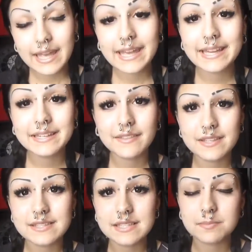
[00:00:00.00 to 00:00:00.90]
And
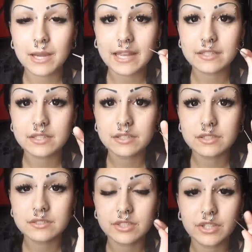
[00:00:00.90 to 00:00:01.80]
this is
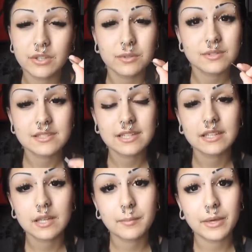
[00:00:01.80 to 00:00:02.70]
practical to use
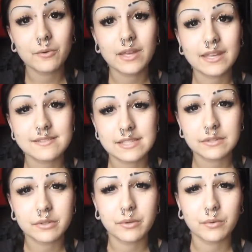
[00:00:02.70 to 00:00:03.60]
till about a
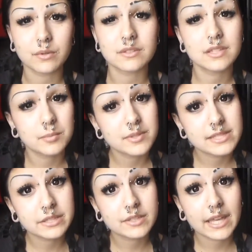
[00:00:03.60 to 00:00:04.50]
0 or a double
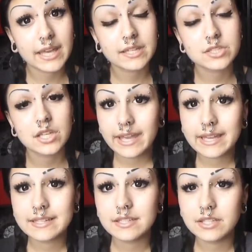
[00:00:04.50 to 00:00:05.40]
0 gauge,
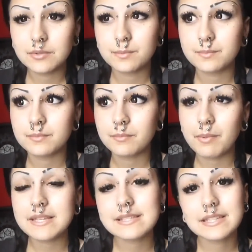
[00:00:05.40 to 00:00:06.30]
and you
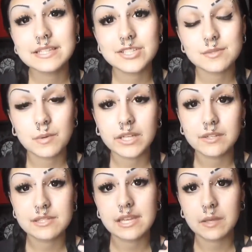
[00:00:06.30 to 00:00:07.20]
basically just want to
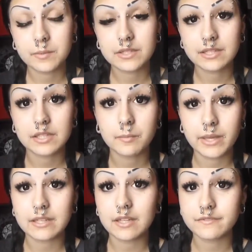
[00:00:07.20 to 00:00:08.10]
use a taper until you're
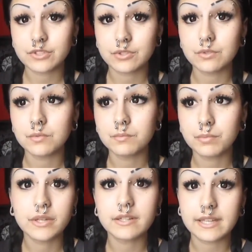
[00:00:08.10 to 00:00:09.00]
big enough to
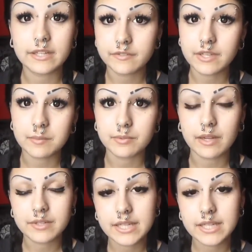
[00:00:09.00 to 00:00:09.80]
put a layer of tape around